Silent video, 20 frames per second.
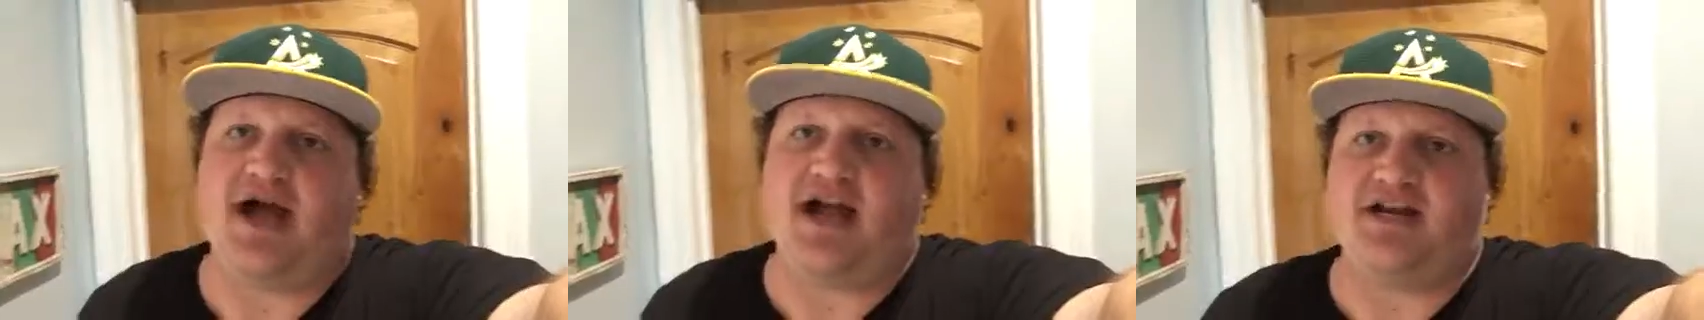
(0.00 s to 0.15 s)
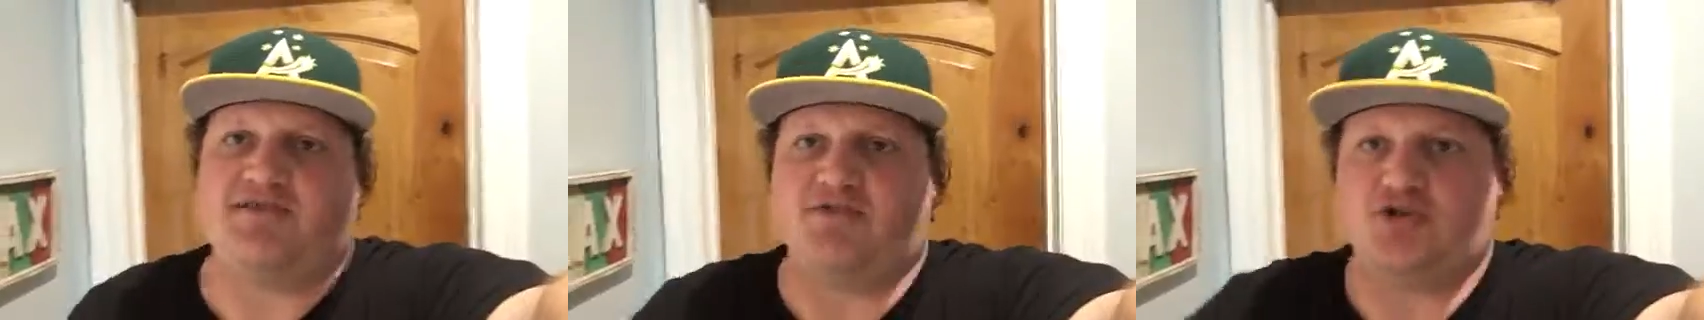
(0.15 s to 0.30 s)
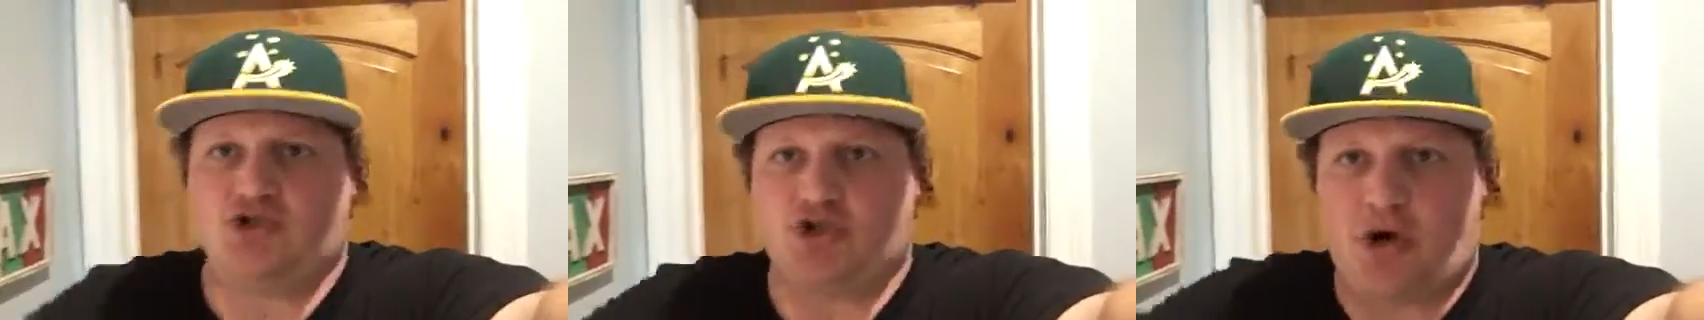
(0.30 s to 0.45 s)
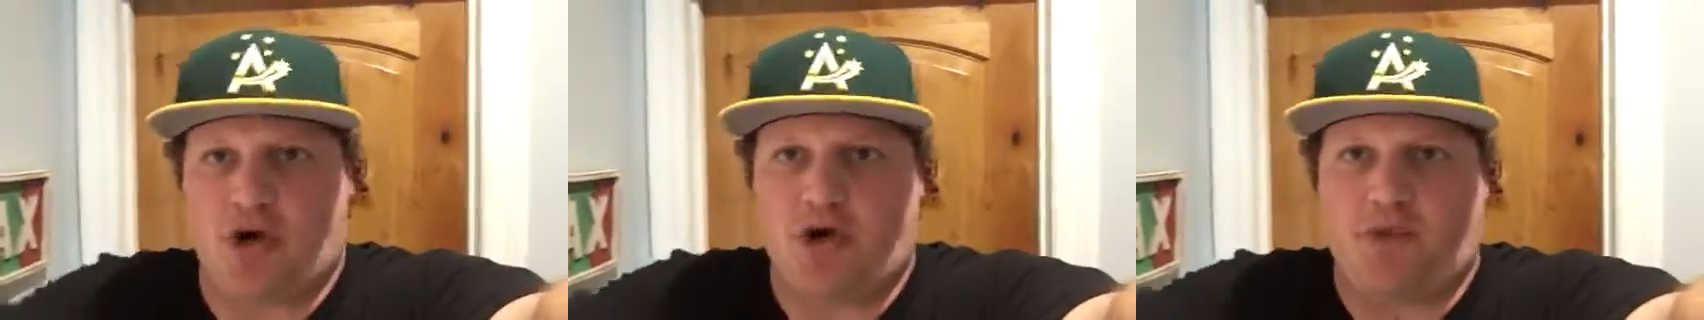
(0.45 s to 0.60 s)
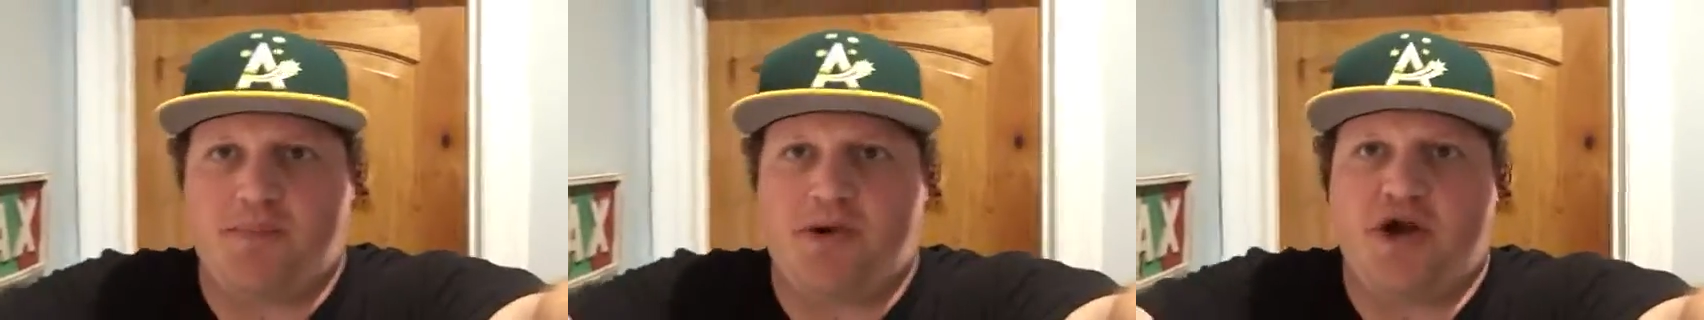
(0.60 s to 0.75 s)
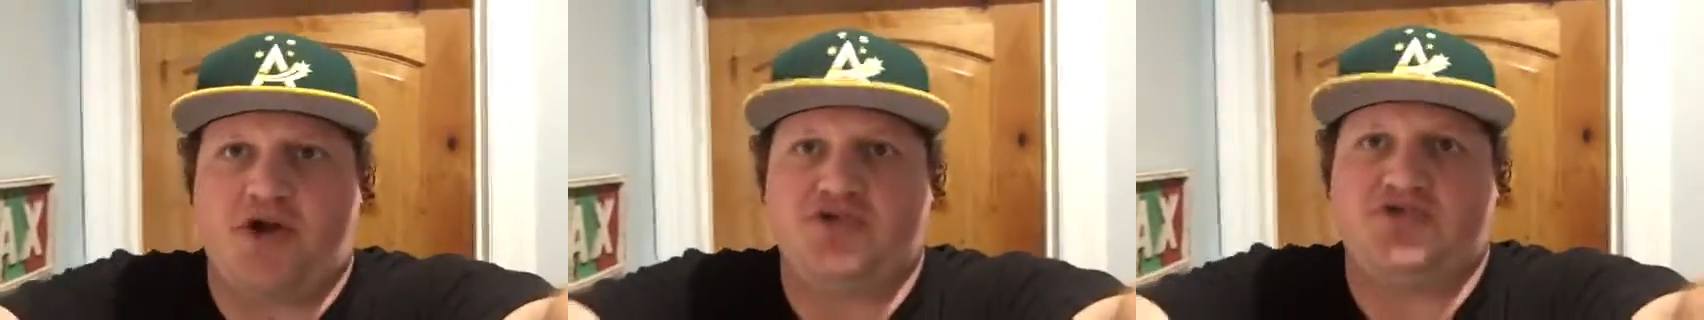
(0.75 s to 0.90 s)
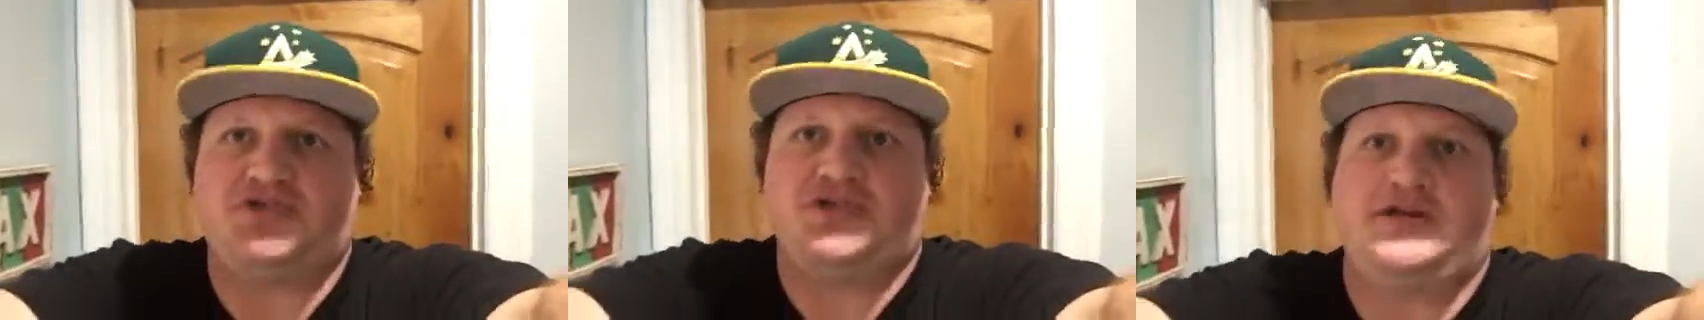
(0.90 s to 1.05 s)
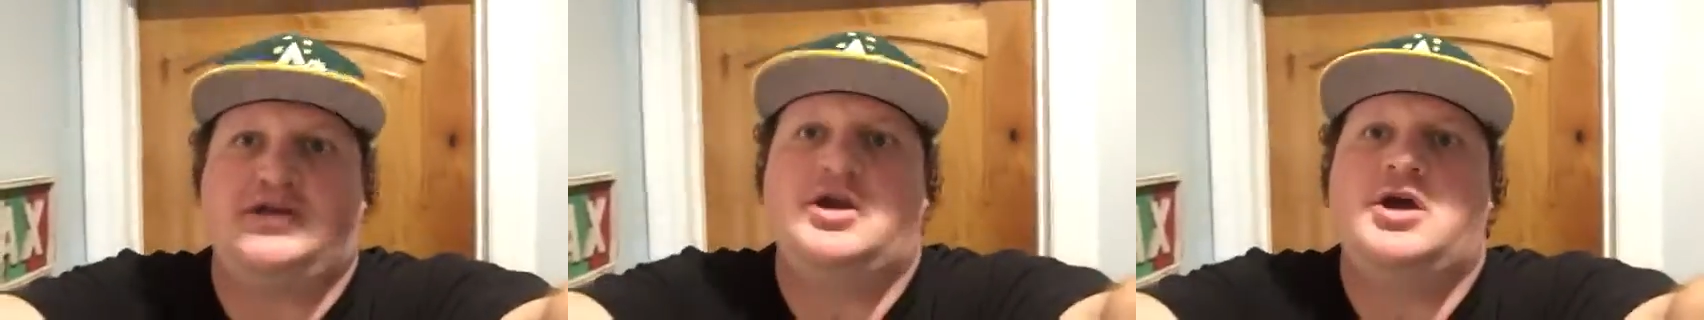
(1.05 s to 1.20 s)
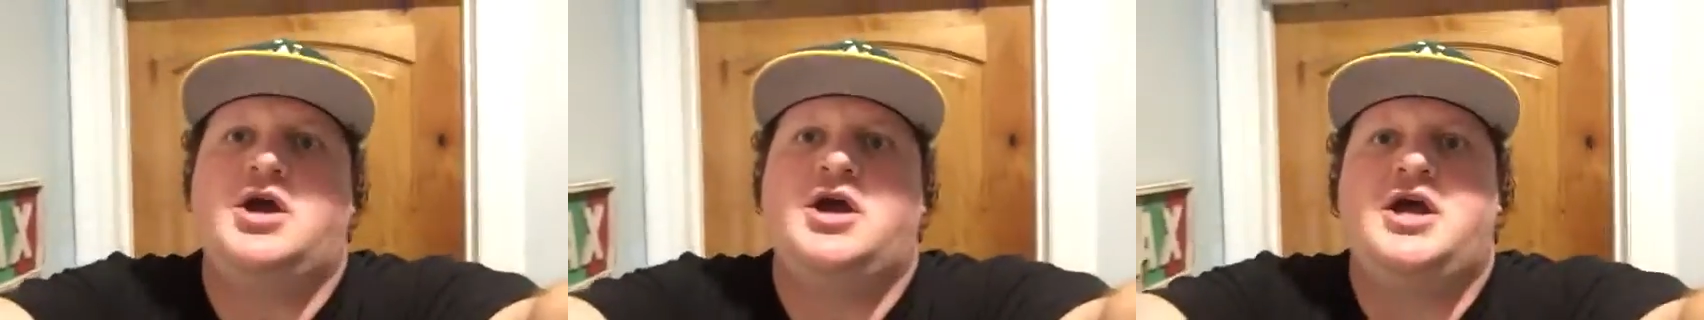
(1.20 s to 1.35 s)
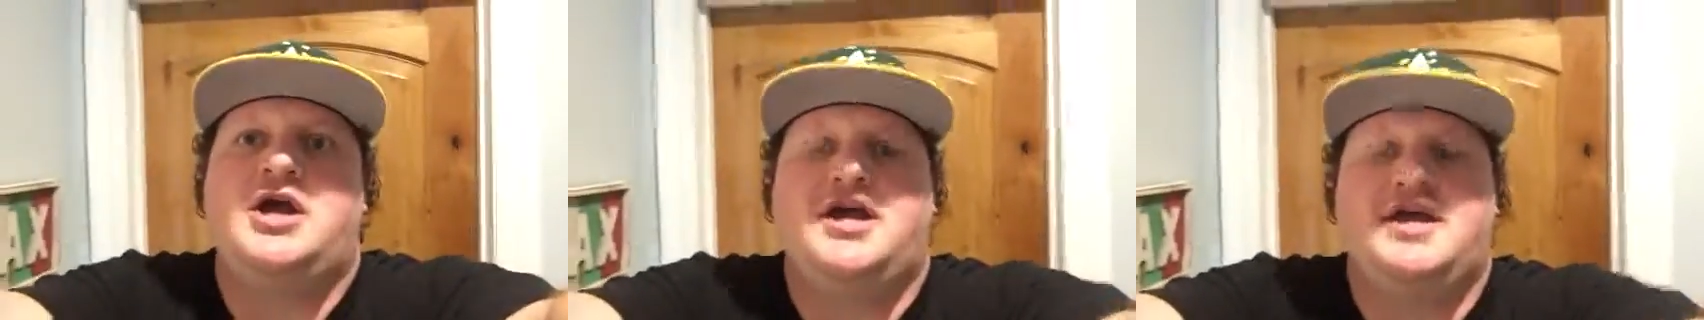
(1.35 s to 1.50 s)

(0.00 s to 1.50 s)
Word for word: act of a drunk person,